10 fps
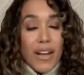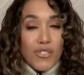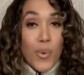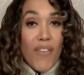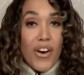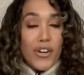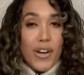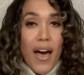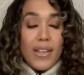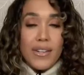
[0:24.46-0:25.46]
around
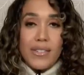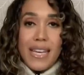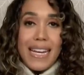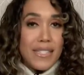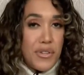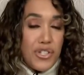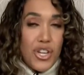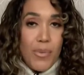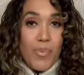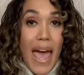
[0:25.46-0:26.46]
$1,200, it isn't
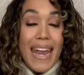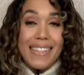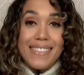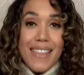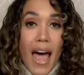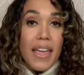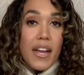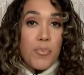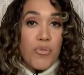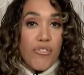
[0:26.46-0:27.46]
cheap, and it's not
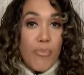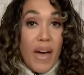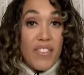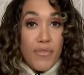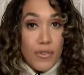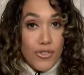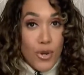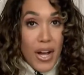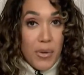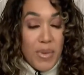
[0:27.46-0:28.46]
yet approved by the Food and
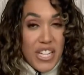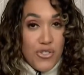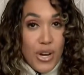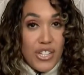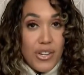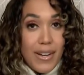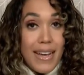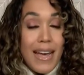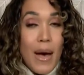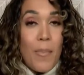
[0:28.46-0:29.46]
Drug Administration.
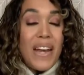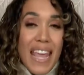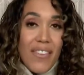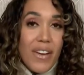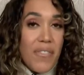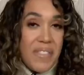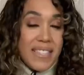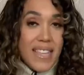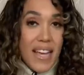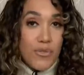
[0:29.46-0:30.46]
But even if
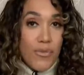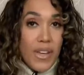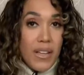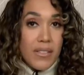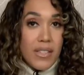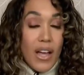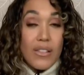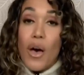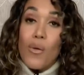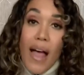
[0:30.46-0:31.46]
this test test reveals a
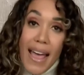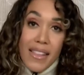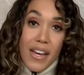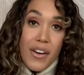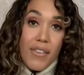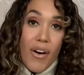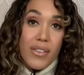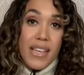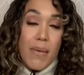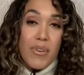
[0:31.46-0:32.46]
low likelihood of
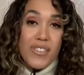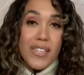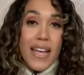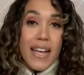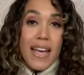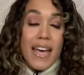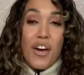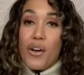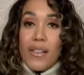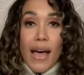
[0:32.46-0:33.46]
Alzheimer's, it
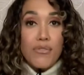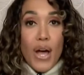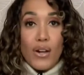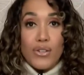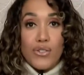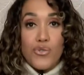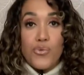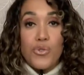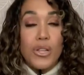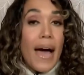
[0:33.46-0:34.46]
could allow doctors to
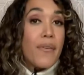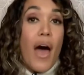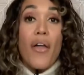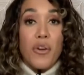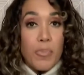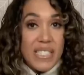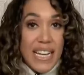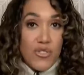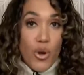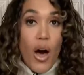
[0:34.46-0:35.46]
rule out other
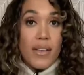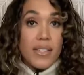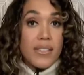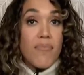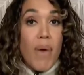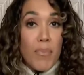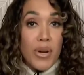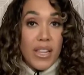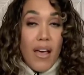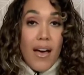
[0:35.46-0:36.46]
potential causes of
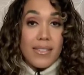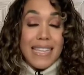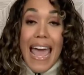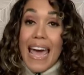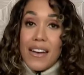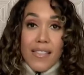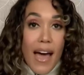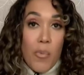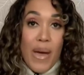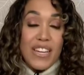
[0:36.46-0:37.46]
memory loss and
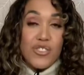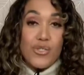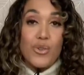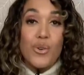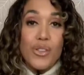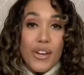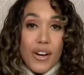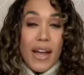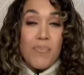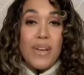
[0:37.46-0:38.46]
allow patients earlier
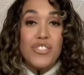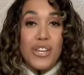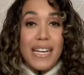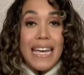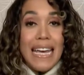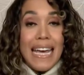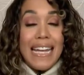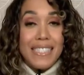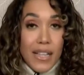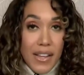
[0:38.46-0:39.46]
admission
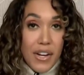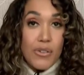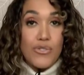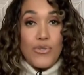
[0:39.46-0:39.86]
into clinical